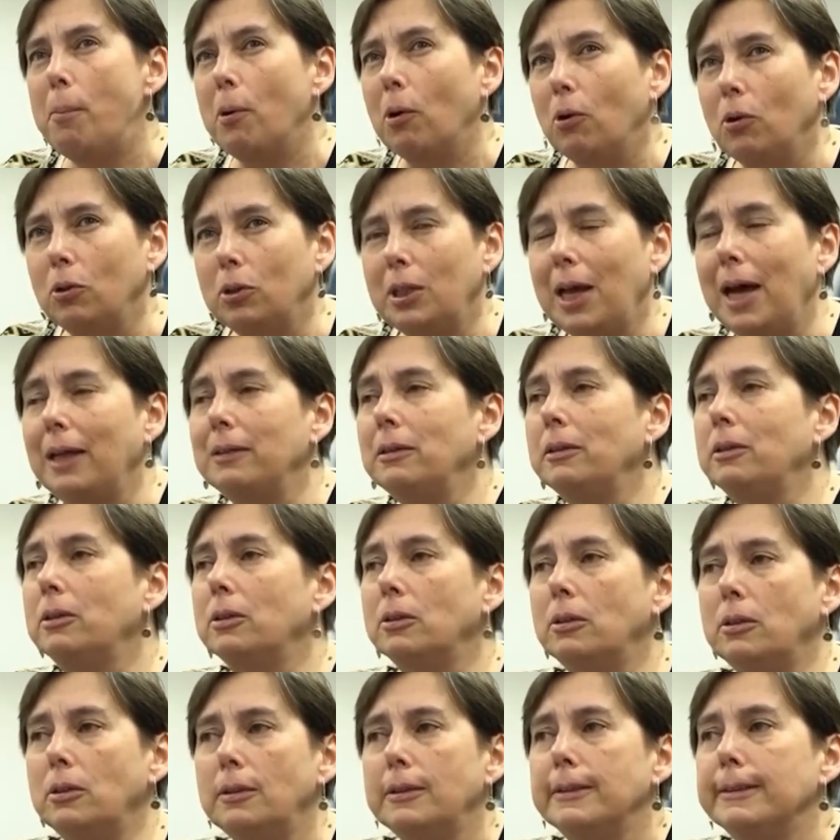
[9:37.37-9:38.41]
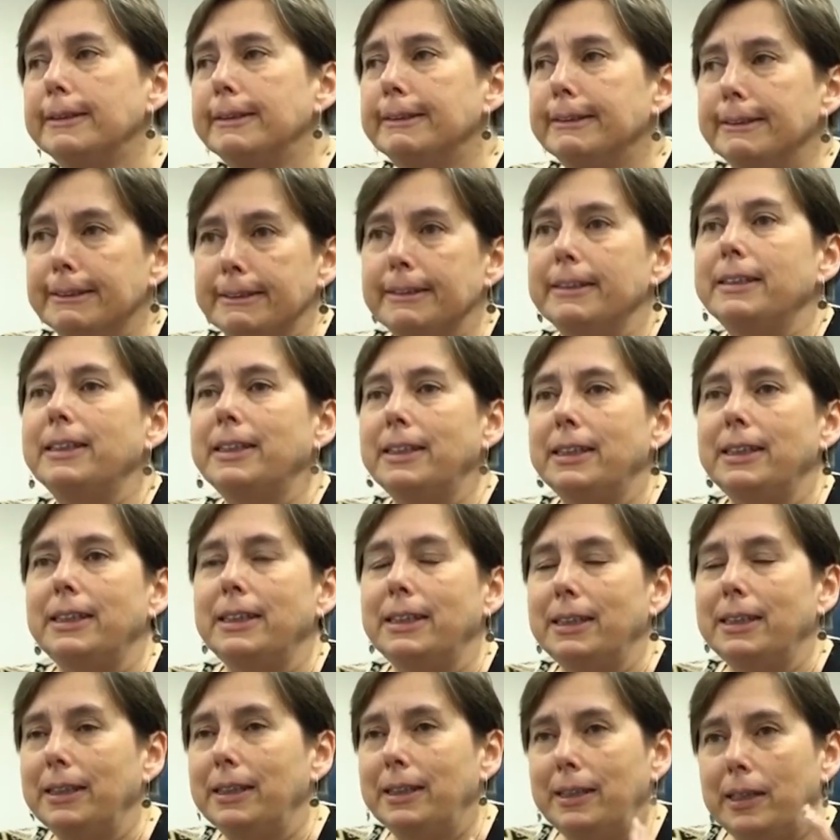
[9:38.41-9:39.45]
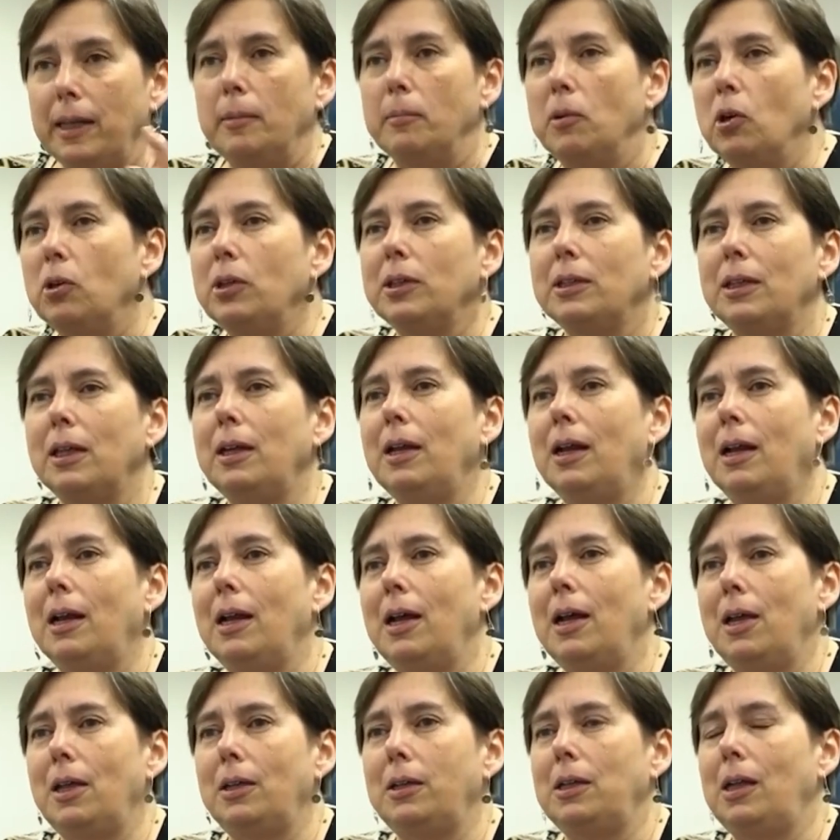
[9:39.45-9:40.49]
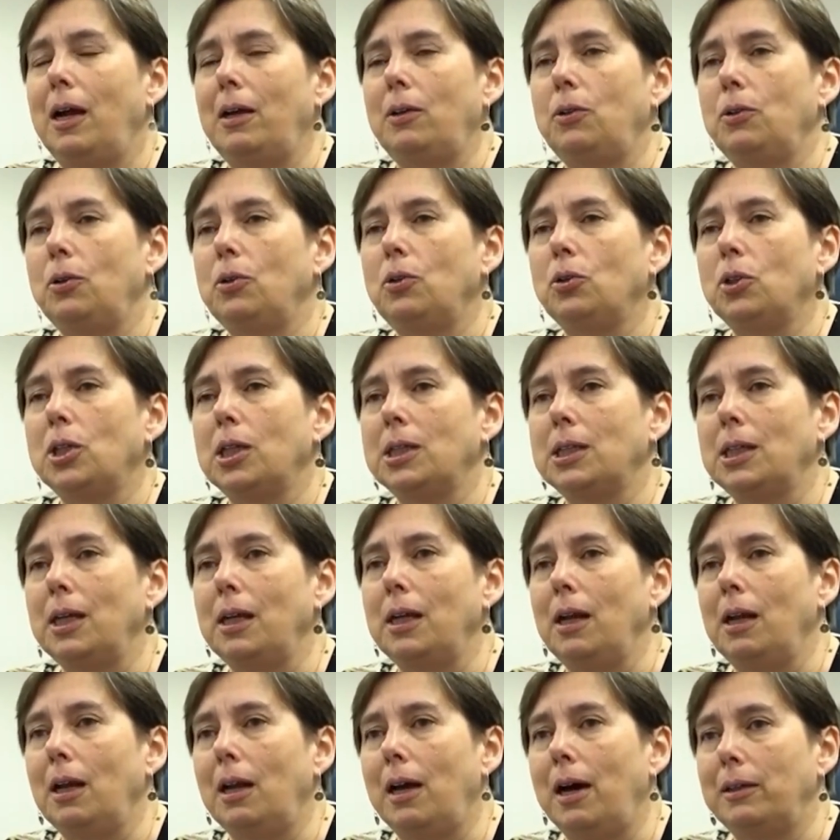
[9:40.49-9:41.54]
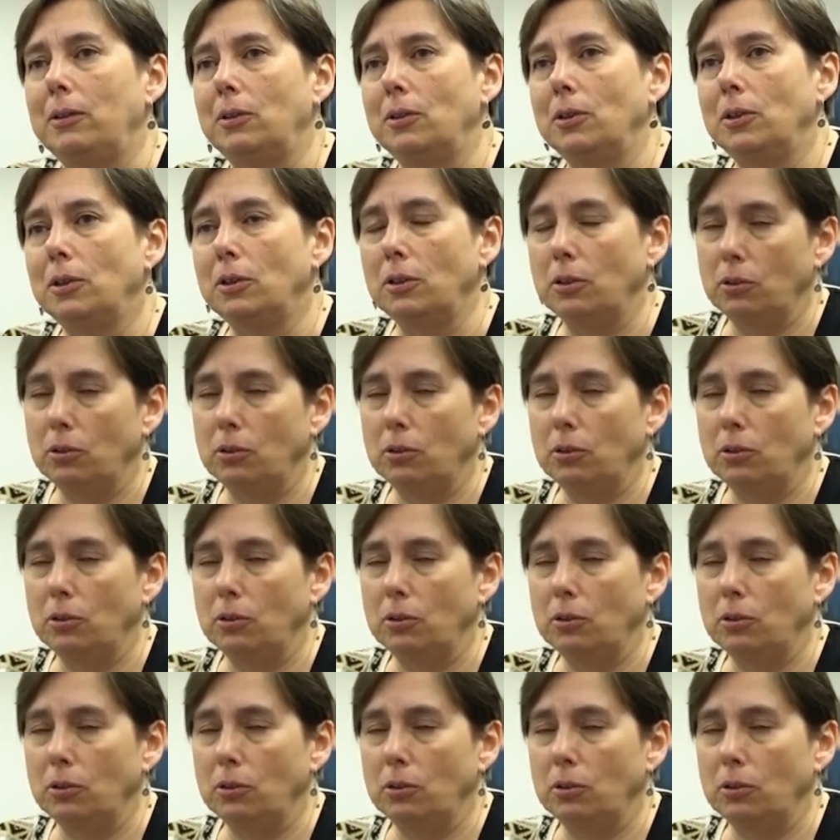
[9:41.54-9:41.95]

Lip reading: Therefore, we have to have the two things clear, correct?